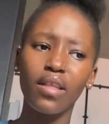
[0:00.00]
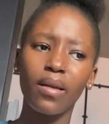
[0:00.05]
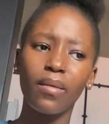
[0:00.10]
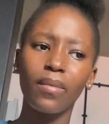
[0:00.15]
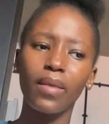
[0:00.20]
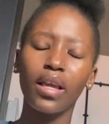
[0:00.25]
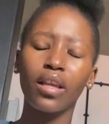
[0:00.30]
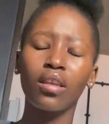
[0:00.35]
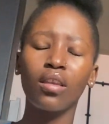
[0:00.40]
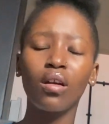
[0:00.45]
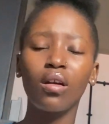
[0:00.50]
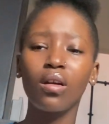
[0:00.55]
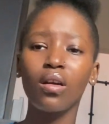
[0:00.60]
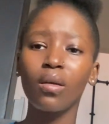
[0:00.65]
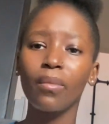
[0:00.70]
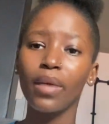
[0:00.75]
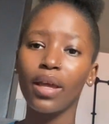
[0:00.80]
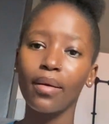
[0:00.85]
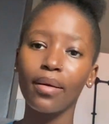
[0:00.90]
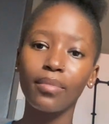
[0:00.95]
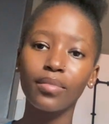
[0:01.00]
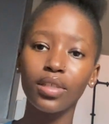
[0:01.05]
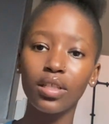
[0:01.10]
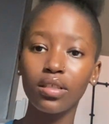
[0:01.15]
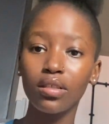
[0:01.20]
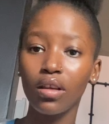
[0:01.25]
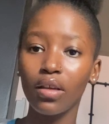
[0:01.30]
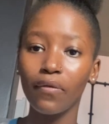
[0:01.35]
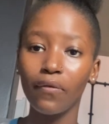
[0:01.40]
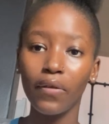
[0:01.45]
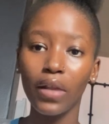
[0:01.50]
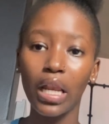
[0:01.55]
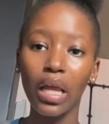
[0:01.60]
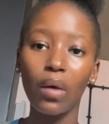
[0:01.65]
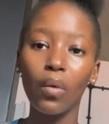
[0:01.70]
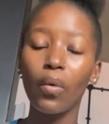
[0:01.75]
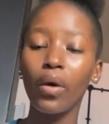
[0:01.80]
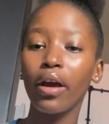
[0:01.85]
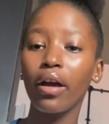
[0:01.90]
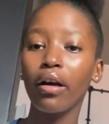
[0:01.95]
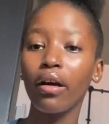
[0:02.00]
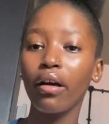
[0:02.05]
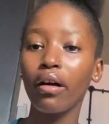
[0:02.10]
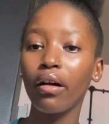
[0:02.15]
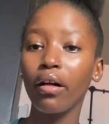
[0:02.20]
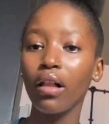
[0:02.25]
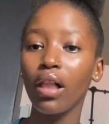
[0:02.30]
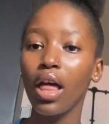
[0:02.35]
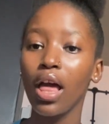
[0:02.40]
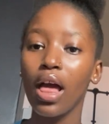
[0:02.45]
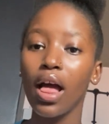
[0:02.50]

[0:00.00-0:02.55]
I'm like, no, man, I'm just not feeling well.